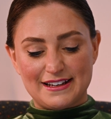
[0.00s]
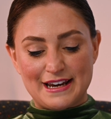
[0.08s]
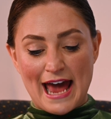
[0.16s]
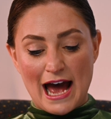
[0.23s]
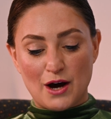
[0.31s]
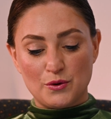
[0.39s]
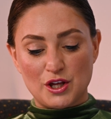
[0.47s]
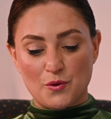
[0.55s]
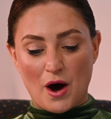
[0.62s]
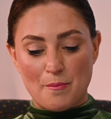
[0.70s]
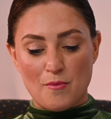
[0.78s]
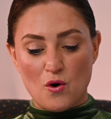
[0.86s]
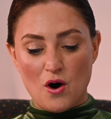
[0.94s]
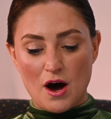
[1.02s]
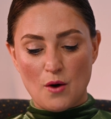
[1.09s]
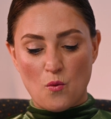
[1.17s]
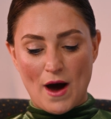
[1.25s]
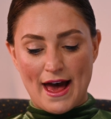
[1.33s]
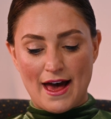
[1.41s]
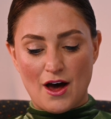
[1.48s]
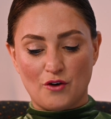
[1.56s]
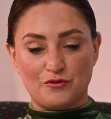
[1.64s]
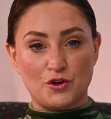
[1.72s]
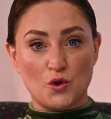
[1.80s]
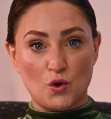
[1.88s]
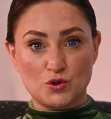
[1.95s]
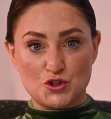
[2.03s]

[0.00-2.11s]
Now you are more aware of your